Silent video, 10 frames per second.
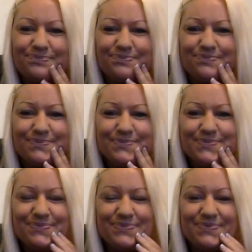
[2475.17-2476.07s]

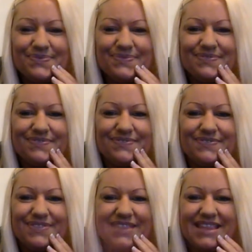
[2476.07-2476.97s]

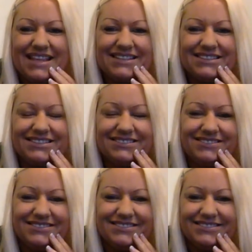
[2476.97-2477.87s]

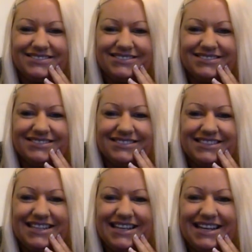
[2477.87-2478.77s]

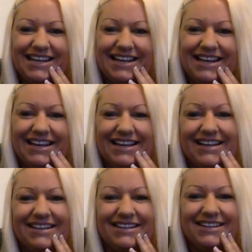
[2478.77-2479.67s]

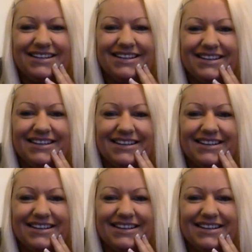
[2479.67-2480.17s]
This person isn't speaking.